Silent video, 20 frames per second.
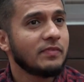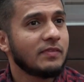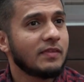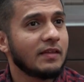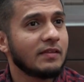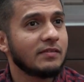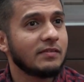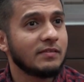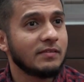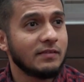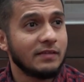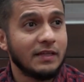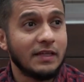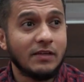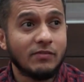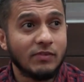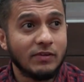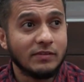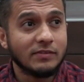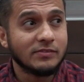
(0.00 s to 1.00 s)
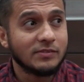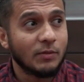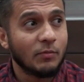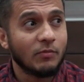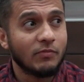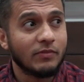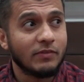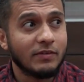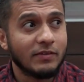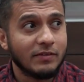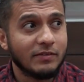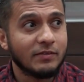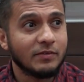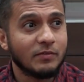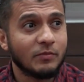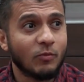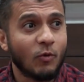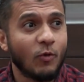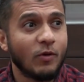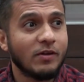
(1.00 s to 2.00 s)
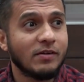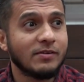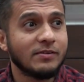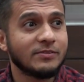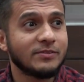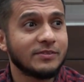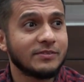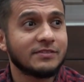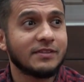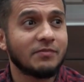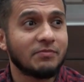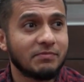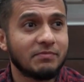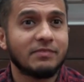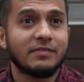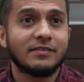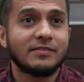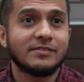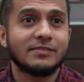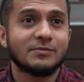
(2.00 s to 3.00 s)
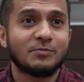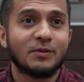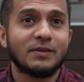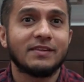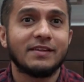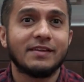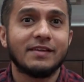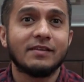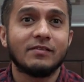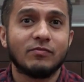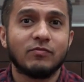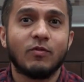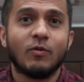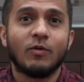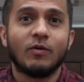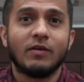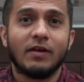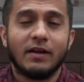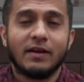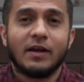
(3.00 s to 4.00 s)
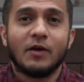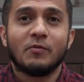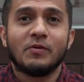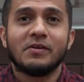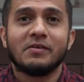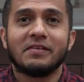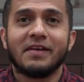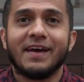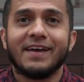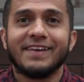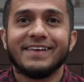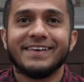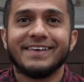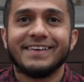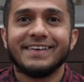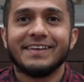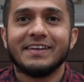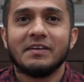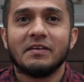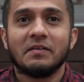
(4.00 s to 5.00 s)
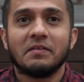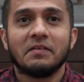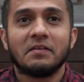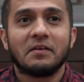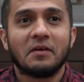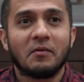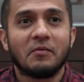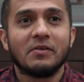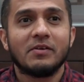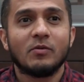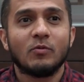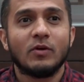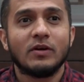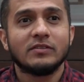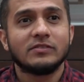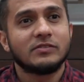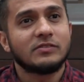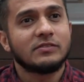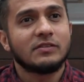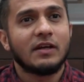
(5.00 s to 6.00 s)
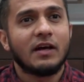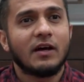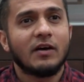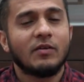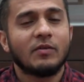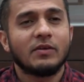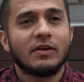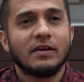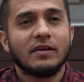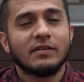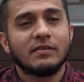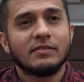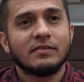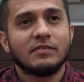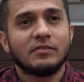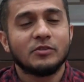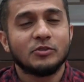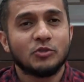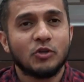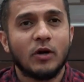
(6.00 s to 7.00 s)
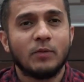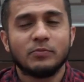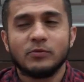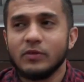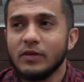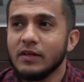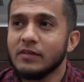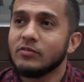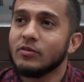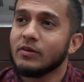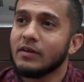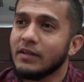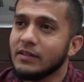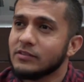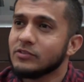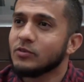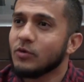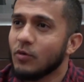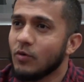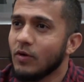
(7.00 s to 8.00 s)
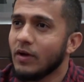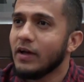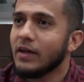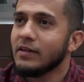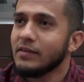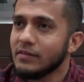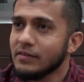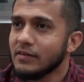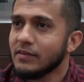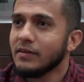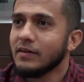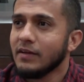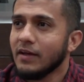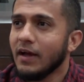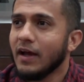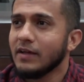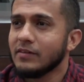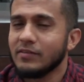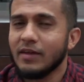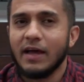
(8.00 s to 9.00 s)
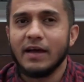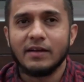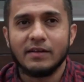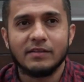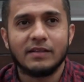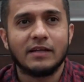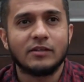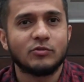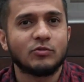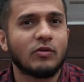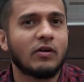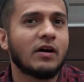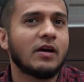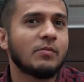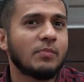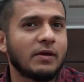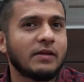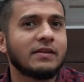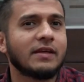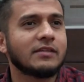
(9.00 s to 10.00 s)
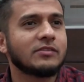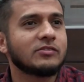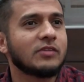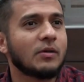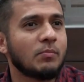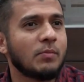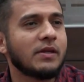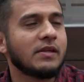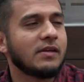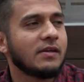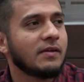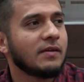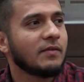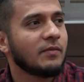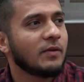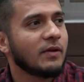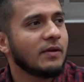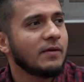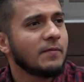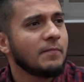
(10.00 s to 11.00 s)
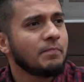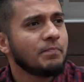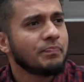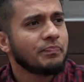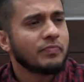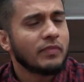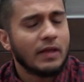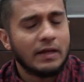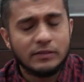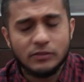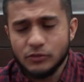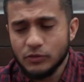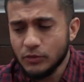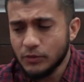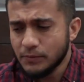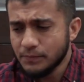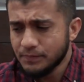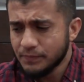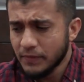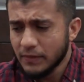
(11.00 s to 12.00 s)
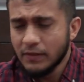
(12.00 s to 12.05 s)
that even some of the royals and stuff, this is what they did for a career, yani. Career was, okay, their job today is, okay, let's go and attack that tribe and get some money, okay? And so,